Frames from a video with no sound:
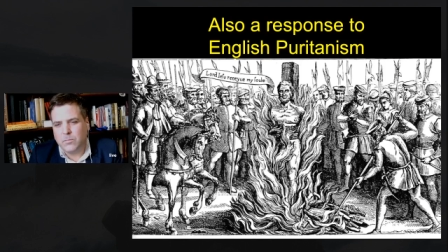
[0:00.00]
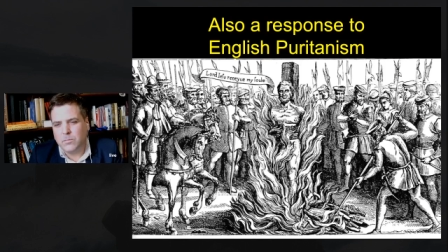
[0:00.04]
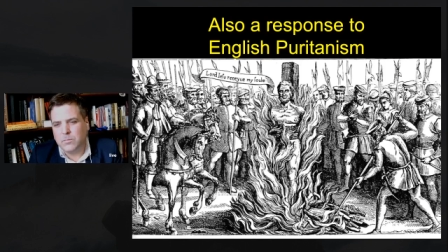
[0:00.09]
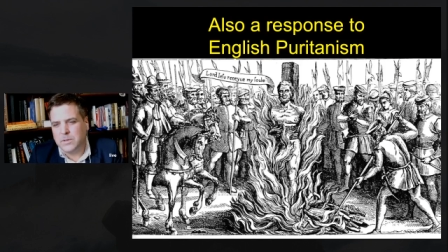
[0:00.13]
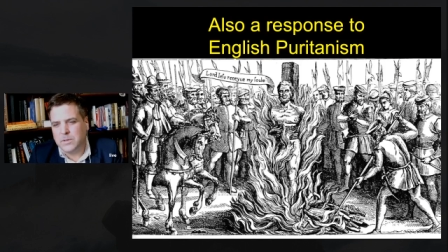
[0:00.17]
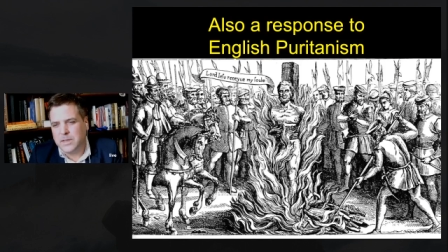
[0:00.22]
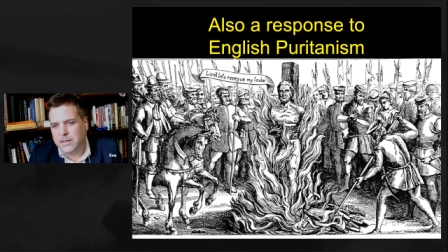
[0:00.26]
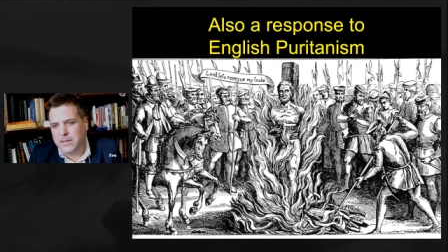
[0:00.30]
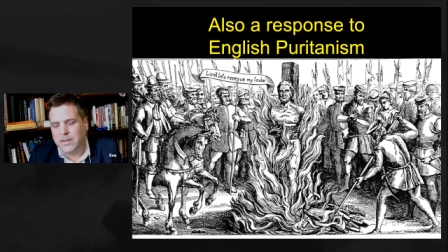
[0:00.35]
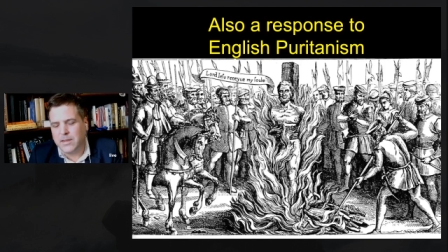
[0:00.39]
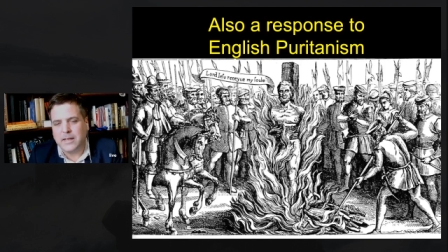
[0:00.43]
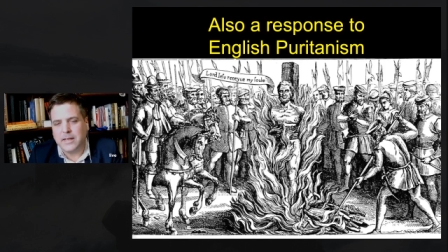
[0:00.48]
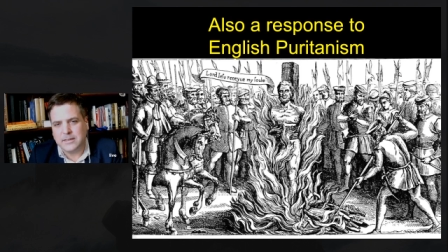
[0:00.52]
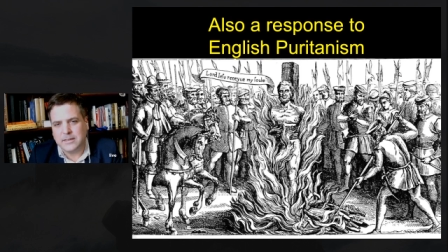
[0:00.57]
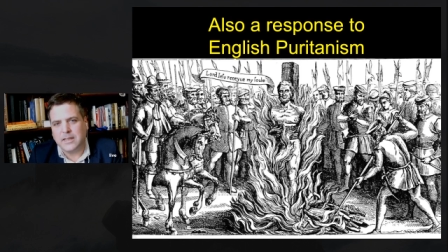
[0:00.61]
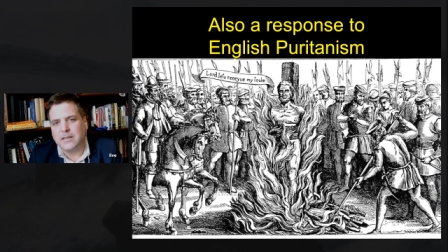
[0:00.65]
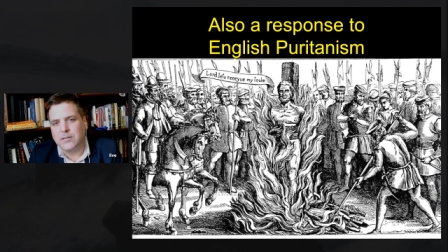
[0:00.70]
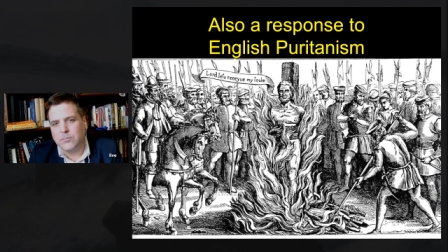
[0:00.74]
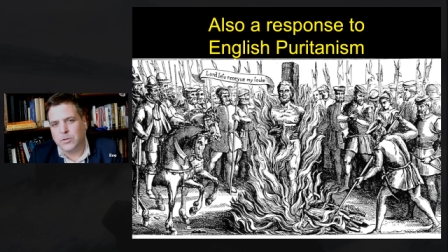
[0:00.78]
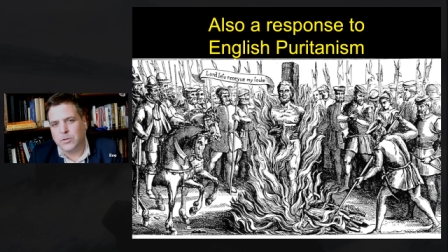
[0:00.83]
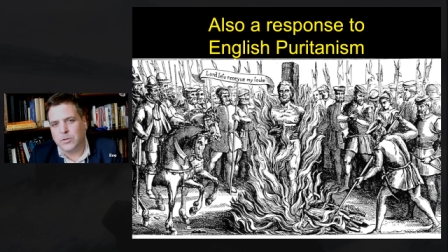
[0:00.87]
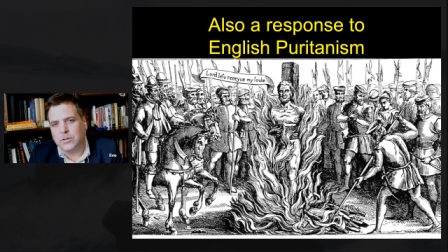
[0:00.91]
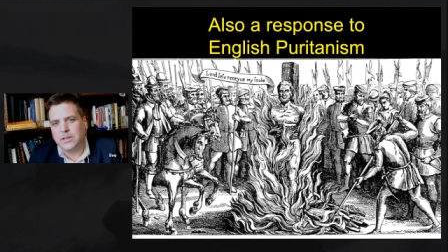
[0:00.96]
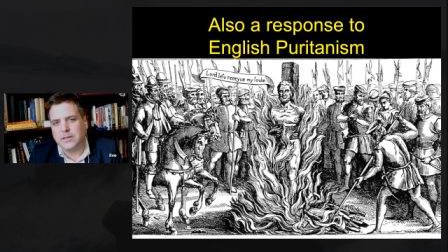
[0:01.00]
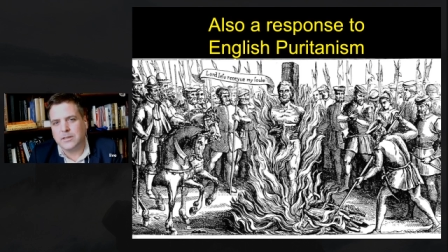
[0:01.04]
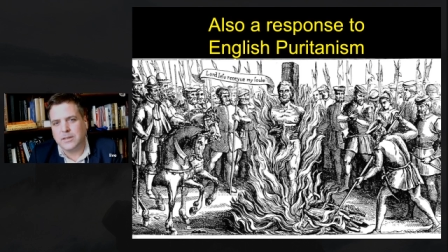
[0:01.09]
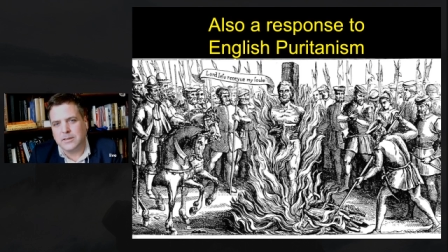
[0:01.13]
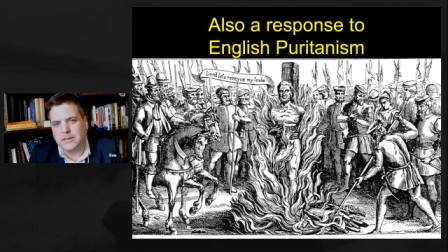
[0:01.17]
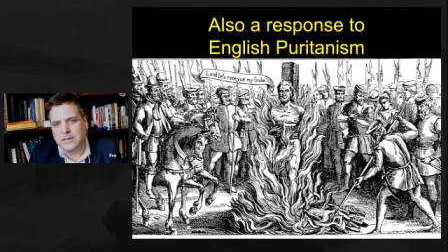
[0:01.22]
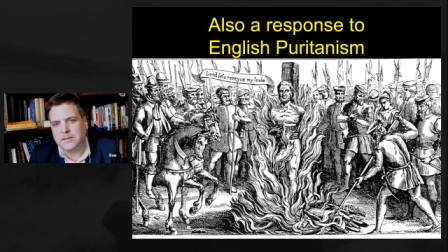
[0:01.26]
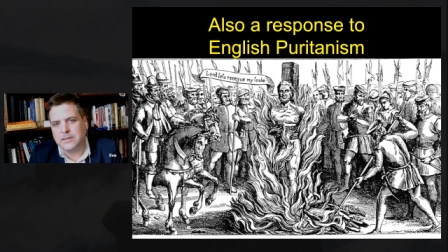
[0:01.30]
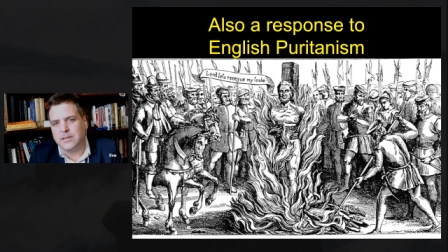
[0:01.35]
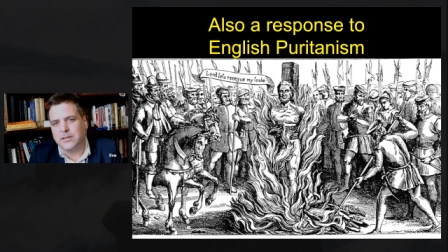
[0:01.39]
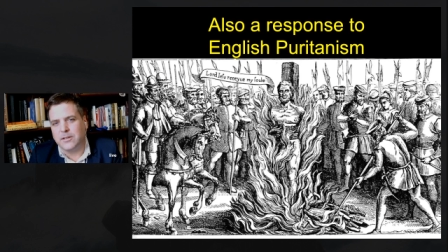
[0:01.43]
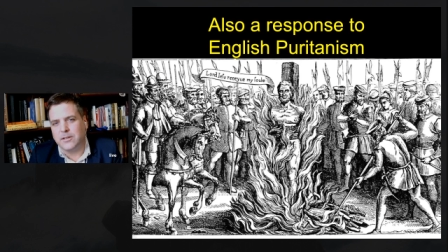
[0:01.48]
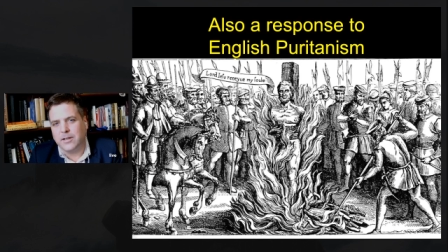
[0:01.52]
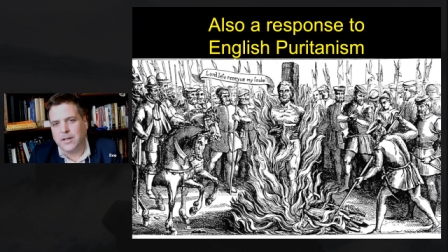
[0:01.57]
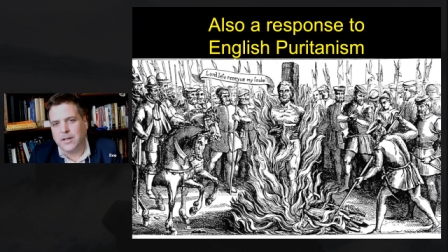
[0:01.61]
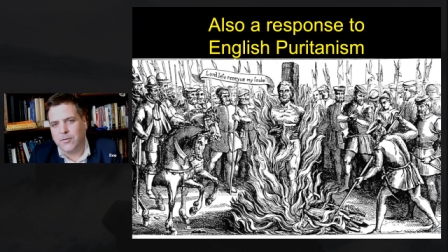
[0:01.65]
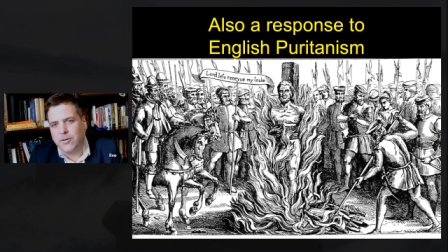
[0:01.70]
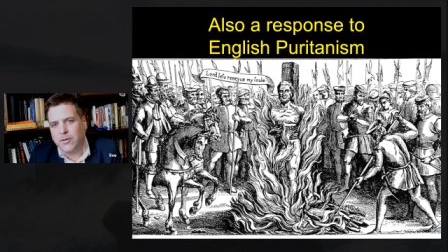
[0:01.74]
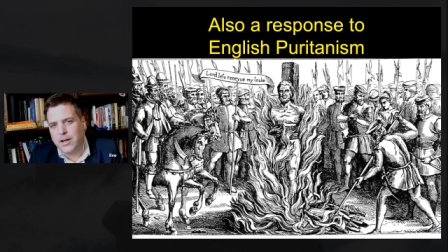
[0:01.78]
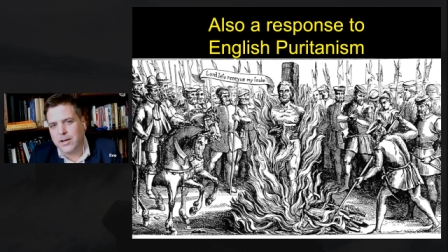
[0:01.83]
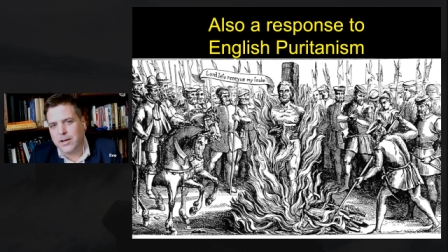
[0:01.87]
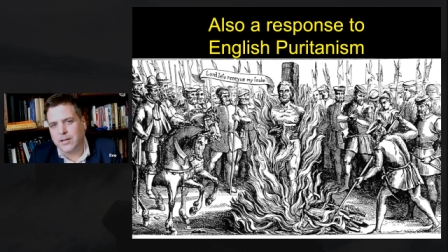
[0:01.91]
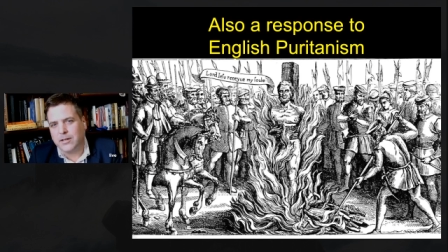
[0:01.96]
did things that were considered
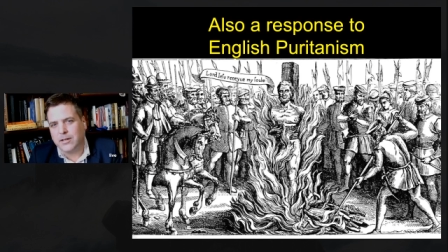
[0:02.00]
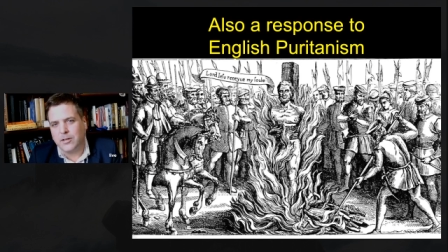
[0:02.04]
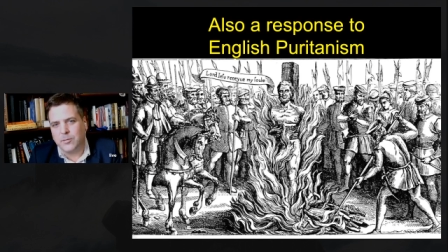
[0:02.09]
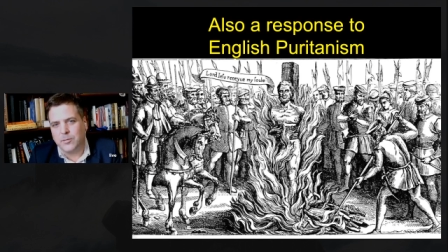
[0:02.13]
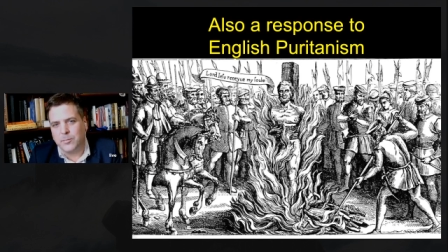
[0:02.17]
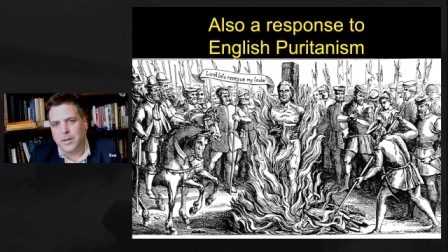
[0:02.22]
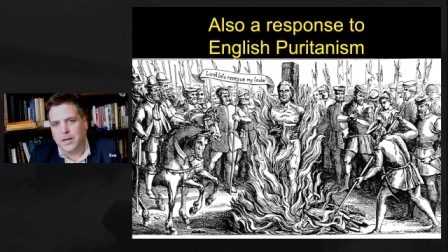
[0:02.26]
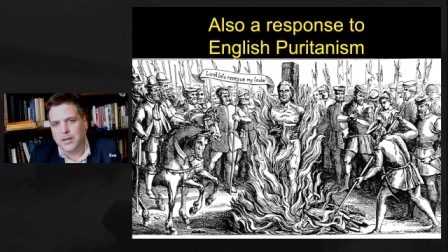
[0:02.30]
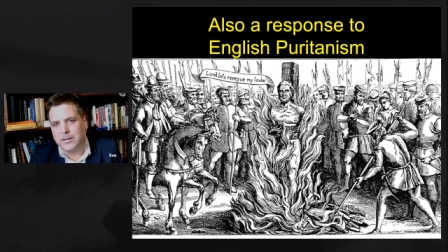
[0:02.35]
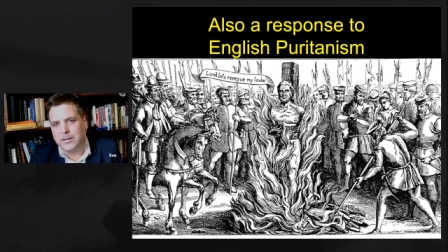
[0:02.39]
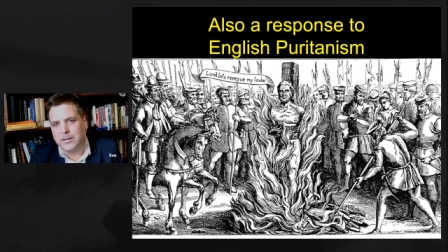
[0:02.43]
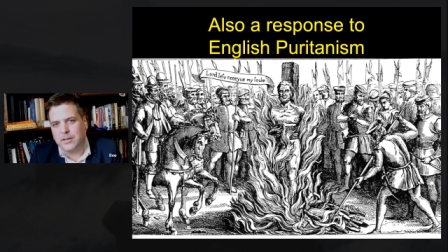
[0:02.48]
heretical by